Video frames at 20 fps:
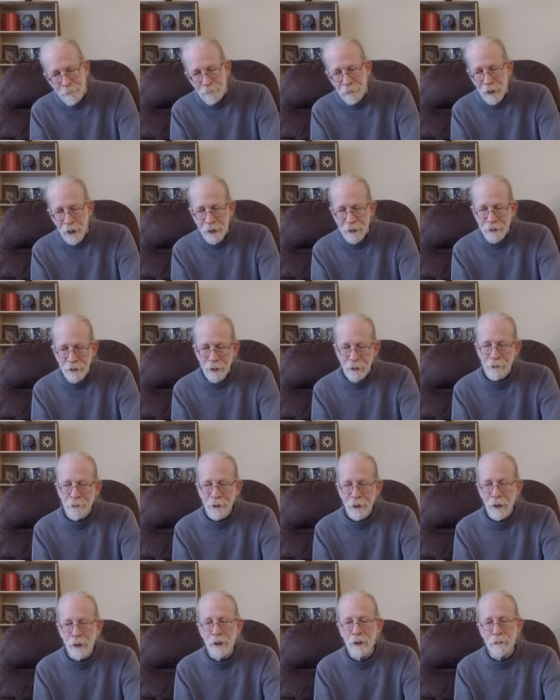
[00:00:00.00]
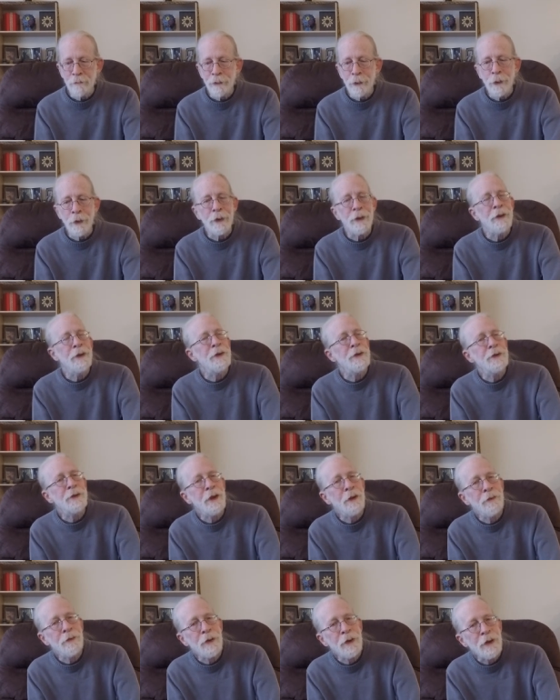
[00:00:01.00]
that's fairly important in the
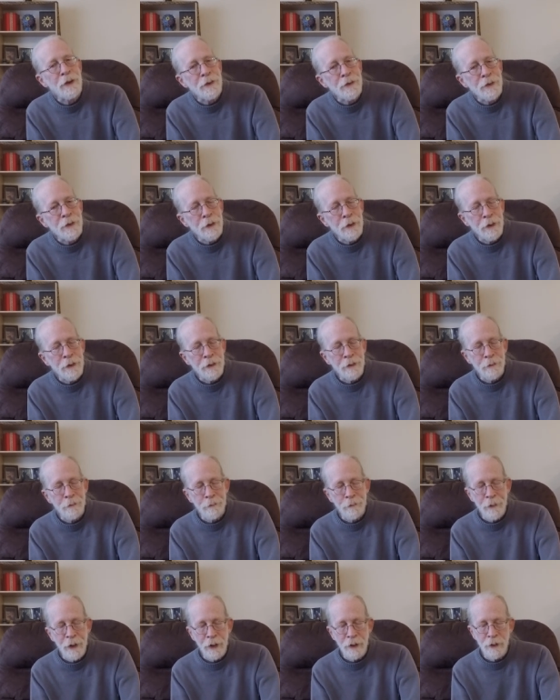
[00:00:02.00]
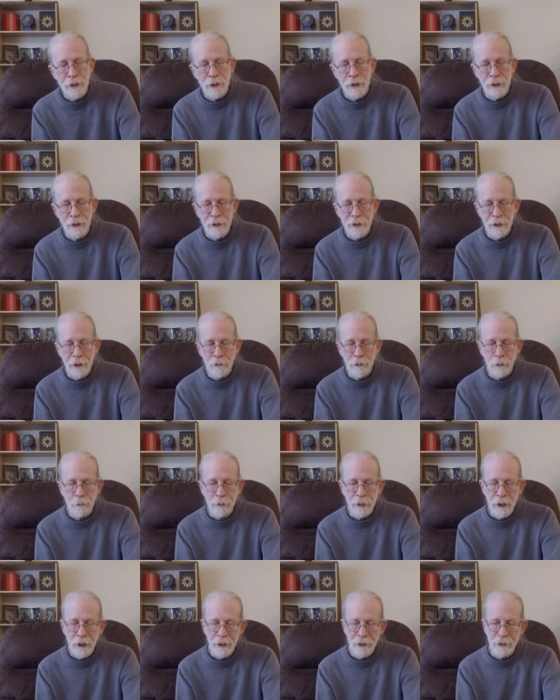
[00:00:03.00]
Sefer Yetzirah. It's mentioned in several
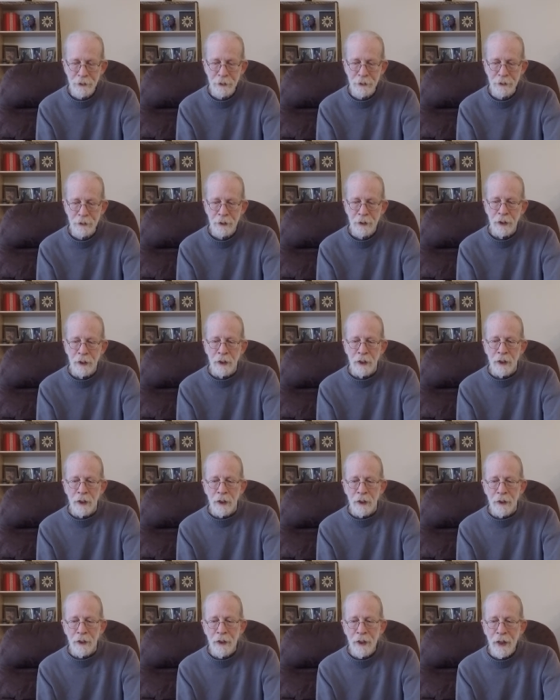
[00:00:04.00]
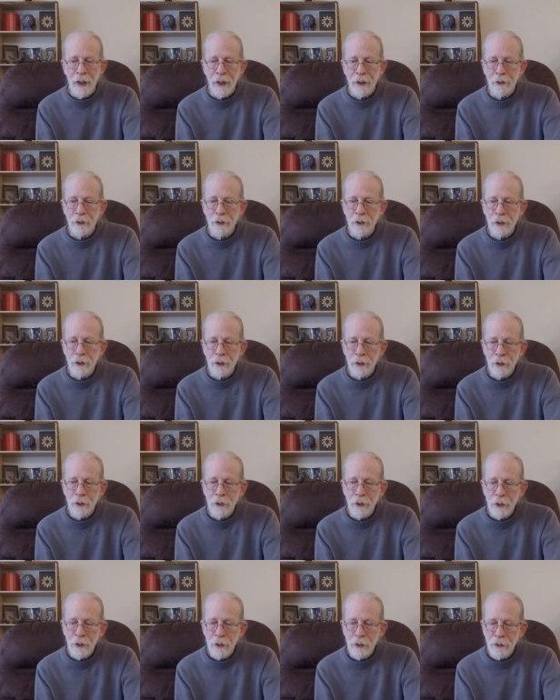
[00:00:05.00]
places that the
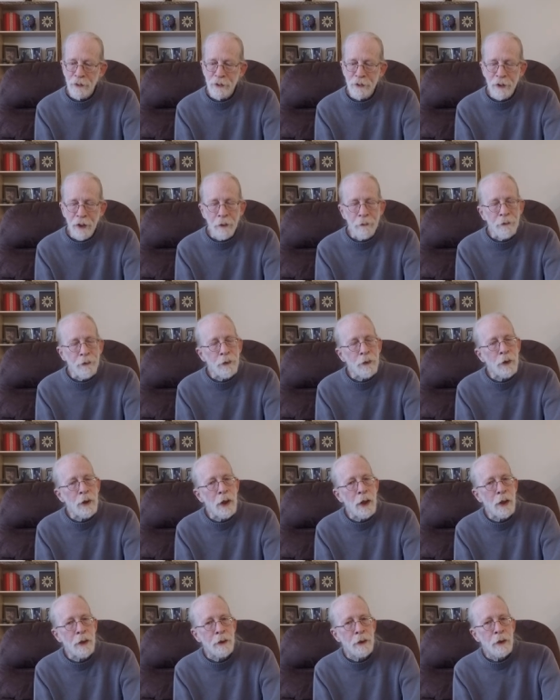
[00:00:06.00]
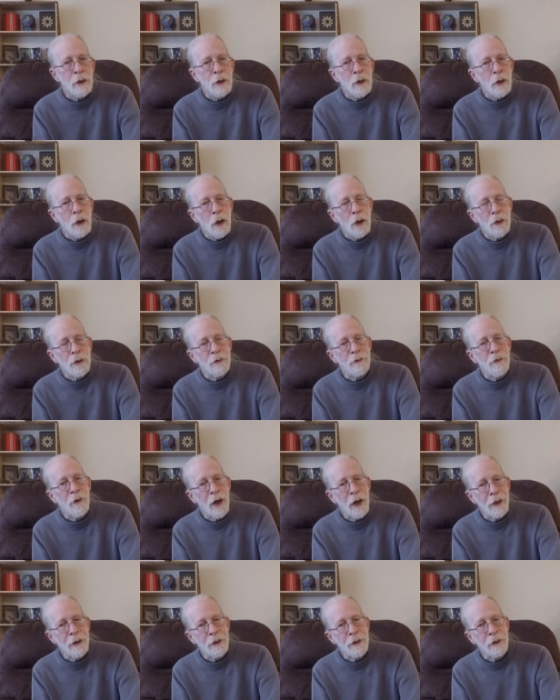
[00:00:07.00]
the Sephirah are
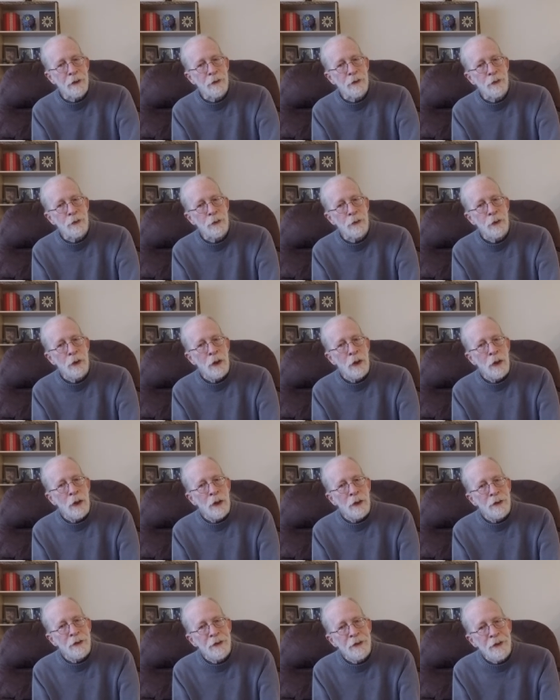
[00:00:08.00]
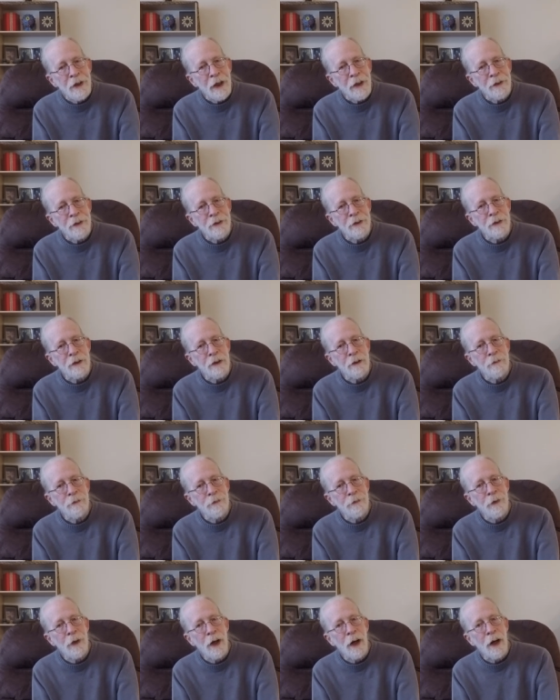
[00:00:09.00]
divided into sets of
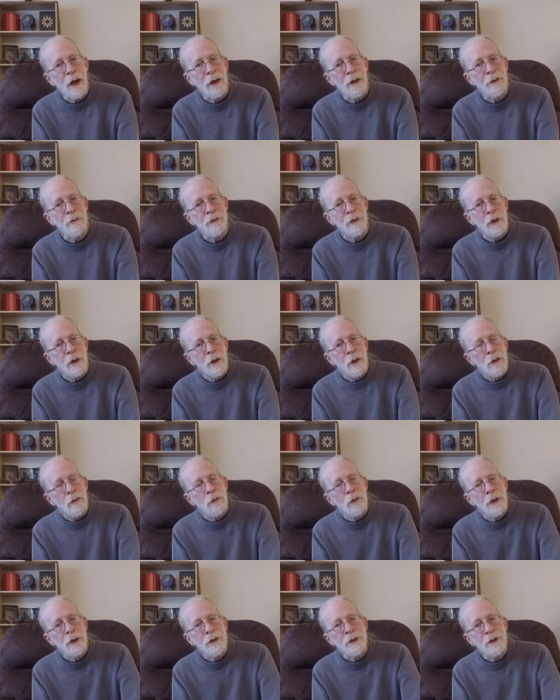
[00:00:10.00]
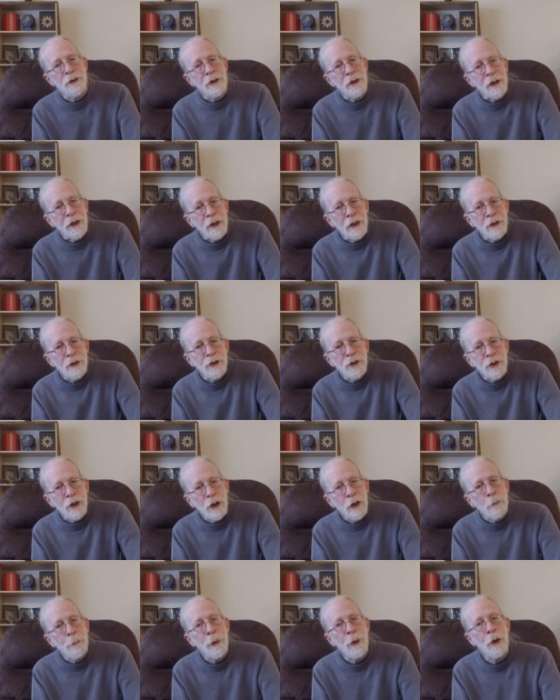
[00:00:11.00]
five which each
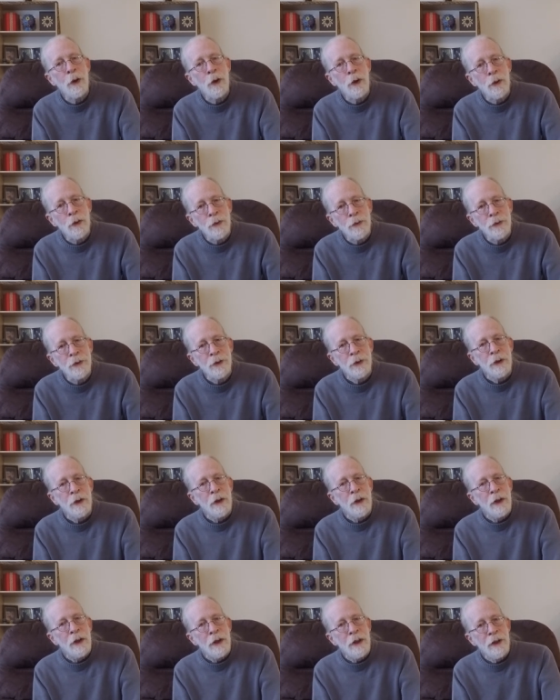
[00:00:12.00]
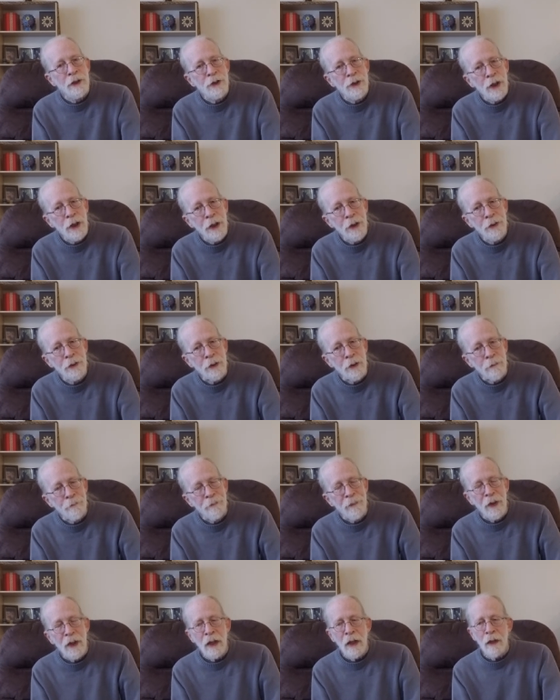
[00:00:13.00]
oppose each other.
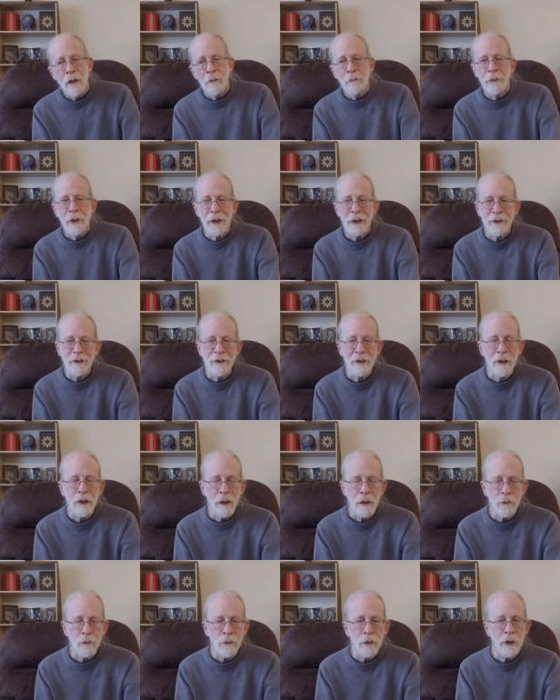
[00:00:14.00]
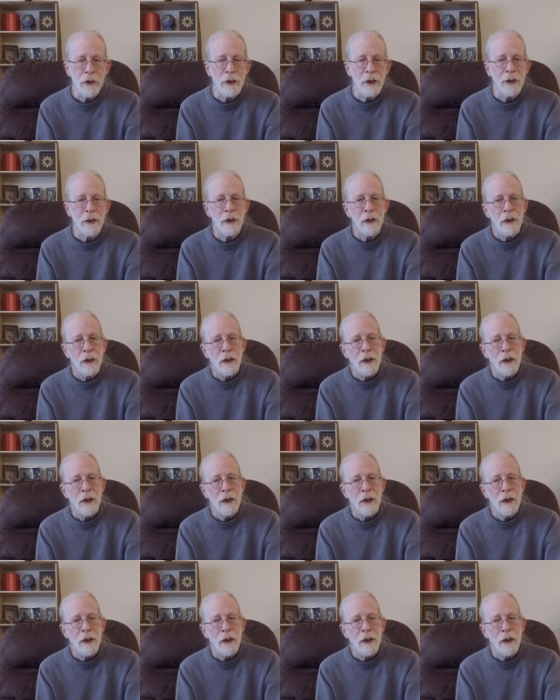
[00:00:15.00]
But it's not really